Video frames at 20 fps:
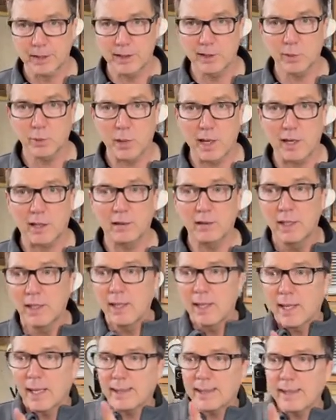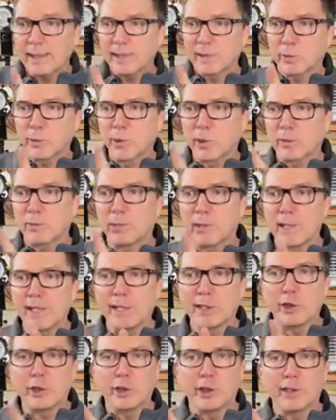as well. I think this worked
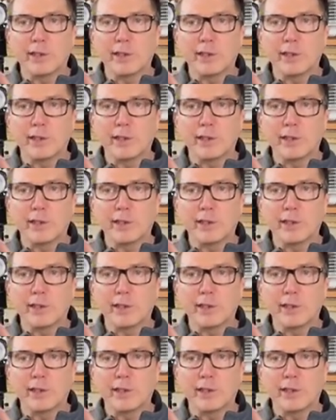pretty